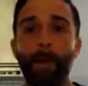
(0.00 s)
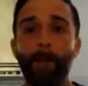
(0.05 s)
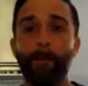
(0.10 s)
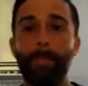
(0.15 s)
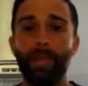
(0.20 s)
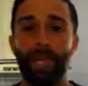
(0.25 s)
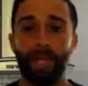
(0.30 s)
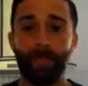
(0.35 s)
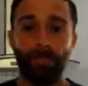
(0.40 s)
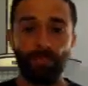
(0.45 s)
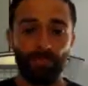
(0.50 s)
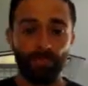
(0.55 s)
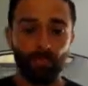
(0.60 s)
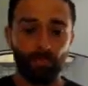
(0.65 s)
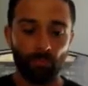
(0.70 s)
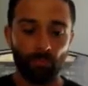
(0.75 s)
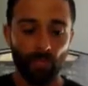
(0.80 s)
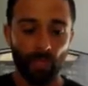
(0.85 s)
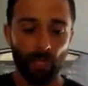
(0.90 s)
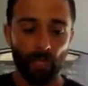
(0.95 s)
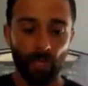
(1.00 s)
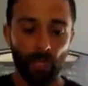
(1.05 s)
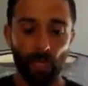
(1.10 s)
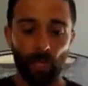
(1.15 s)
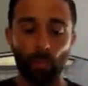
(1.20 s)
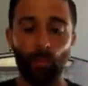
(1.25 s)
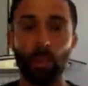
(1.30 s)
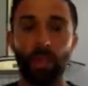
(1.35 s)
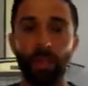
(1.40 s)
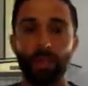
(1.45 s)
But
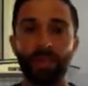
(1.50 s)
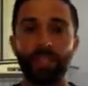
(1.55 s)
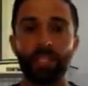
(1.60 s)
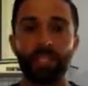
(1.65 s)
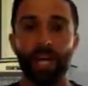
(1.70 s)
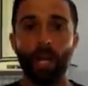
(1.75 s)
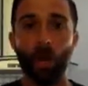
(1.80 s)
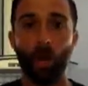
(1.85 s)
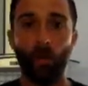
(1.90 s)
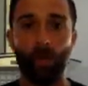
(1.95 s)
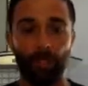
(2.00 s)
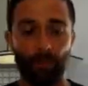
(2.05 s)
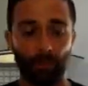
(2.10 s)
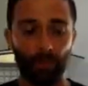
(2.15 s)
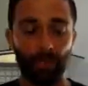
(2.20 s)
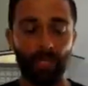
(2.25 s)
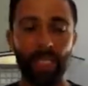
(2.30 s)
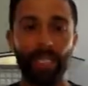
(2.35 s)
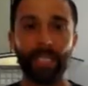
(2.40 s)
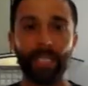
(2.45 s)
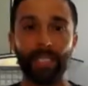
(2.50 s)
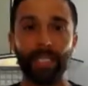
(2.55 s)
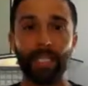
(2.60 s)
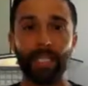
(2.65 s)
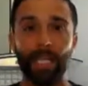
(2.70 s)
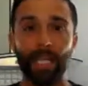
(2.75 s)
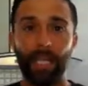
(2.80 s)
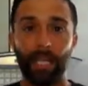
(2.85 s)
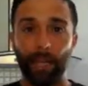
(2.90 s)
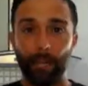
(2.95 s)
one of the things I always repeat
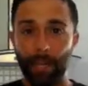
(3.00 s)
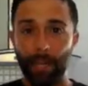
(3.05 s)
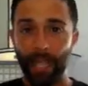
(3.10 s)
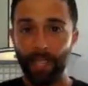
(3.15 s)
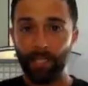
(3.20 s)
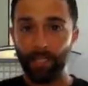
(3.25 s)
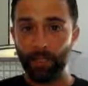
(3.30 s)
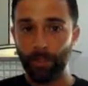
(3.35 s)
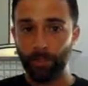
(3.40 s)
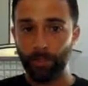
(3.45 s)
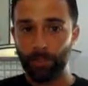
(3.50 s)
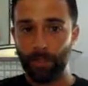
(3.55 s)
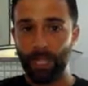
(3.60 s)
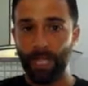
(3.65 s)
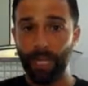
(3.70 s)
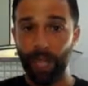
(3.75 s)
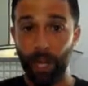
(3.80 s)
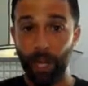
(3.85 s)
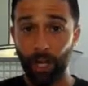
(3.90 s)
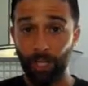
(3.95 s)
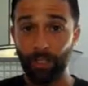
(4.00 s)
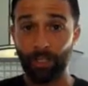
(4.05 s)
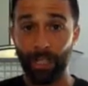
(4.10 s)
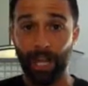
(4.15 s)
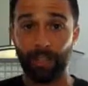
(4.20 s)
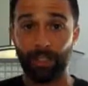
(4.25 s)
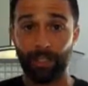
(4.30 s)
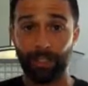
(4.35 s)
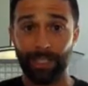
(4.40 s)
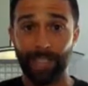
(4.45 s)
is, imagine you're spending
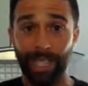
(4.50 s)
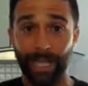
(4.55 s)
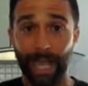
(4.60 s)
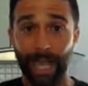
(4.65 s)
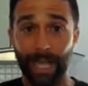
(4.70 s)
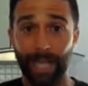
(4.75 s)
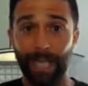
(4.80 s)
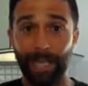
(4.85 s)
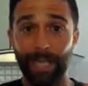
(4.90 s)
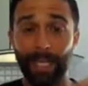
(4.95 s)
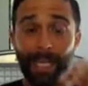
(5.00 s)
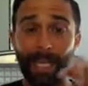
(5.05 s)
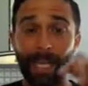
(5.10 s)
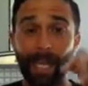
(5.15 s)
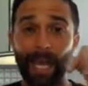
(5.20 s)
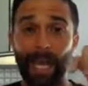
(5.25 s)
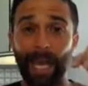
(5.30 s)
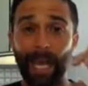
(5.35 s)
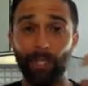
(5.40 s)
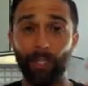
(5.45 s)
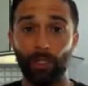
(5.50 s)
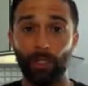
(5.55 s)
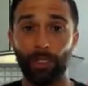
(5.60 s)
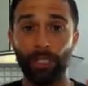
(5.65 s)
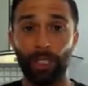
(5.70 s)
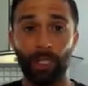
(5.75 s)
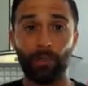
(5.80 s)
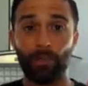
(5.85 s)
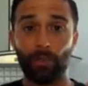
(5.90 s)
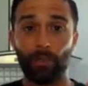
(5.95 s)
$100 a day and your
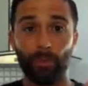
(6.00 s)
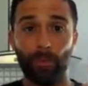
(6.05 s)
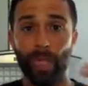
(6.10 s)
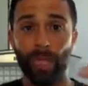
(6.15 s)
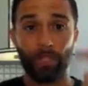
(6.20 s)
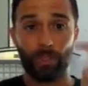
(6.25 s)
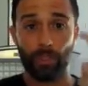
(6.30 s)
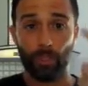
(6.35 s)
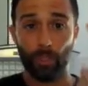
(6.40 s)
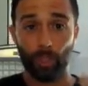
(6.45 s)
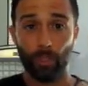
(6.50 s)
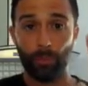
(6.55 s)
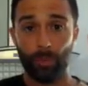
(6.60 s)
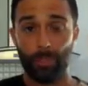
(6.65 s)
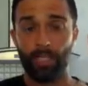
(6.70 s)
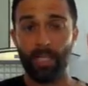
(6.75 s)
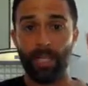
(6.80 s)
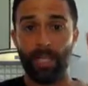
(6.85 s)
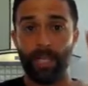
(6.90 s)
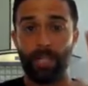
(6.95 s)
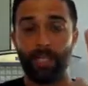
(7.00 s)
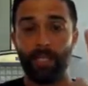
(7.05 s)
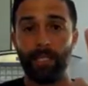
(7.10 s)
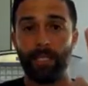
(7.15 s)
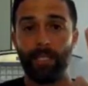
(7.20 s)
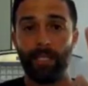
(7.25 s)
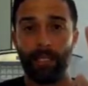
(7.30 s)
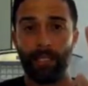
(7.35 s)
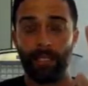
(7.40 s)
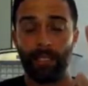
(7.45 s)
click-through rate is 2%.
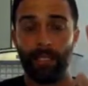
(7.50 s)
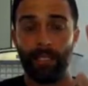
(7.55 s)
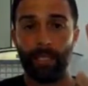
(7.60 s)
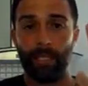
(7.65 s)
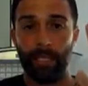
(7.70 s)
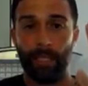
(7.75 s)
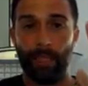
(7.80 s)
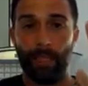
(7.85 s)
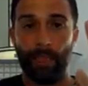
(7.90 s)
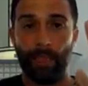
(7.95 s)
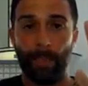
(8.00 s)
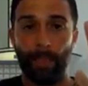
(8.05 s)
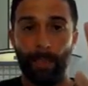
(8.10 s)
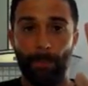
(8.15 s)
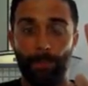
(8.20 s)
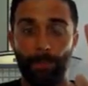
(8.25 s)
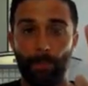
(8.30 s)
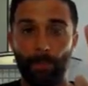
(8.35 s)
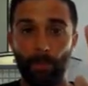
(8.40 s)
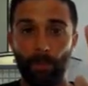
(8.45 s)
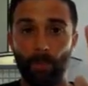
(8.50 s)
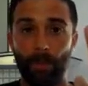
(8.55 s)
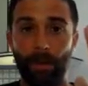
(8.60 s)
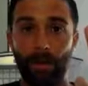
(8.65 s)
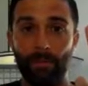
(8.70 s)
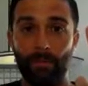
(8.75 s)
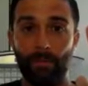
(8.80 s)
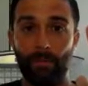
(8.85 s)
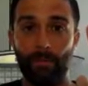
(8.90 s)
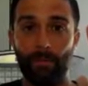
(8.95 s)
So you
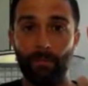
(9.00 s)
have,